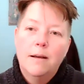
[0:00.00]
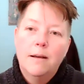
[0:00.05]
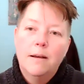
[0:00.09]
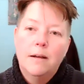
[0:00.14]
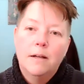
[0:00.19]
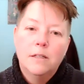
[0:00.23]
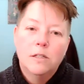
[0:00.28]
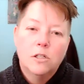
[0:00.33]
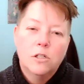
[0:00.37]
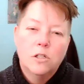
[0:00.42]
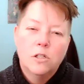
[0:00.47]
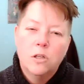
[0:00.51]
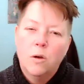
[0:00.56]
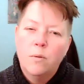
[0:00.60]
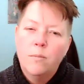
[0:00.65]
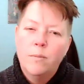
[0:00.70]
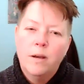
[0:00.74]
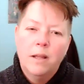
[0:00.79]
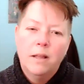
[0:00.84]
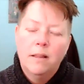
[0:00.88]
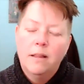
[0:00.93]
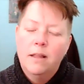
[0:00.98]
on so
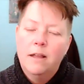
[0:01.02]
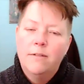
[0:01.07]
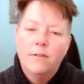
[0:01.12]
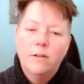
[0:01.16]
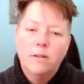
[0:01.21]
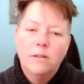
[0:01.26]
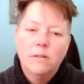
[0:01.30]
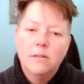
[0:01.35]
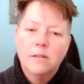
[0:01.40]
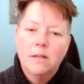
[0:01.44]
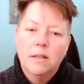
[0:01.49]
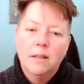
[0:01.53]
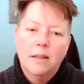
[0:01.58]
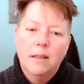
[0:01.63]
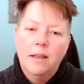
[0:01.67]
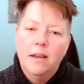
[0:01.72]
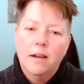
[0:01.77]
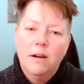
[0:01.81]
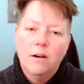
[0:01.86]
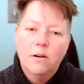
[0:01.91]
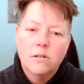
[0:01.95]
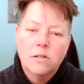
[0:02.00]
many levels and
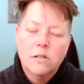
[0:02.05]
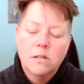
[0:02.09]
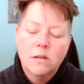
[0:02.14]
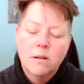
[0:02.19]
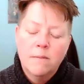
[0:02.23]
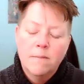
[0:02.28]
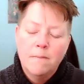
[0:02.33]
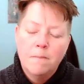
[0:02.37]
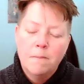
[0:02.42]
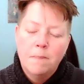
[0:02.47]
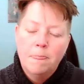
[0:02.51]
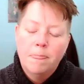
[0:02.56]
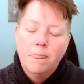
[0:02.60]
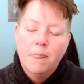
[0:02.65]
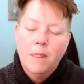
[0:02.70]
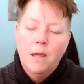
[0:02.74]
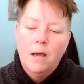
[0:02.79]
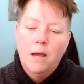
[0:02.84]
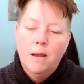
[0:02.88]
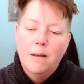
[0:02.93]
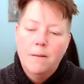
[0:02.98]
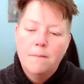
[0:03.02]
layers,
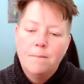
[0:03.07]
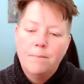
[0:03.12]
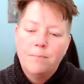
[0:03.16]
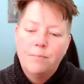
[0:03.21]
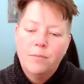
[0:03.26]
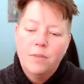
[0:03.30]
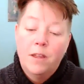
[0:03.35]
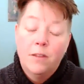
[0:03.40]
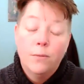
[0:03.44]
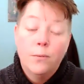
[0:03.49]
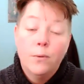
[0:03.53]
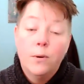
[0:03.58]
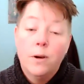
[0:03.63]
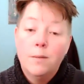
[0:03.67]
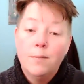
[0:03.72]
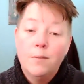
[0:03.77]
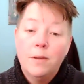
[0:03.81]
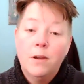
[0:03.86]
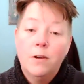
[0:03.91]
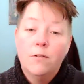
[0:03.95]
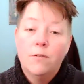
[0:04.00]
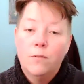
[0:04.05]
that's what I'm
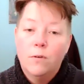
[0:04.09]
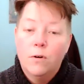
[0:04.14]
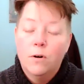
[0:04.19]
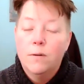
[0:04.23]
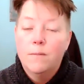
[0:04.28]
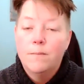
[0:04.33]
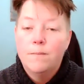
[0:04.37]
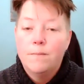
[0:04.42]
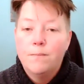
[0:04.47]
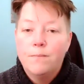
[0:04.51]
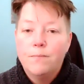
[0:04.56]
here for.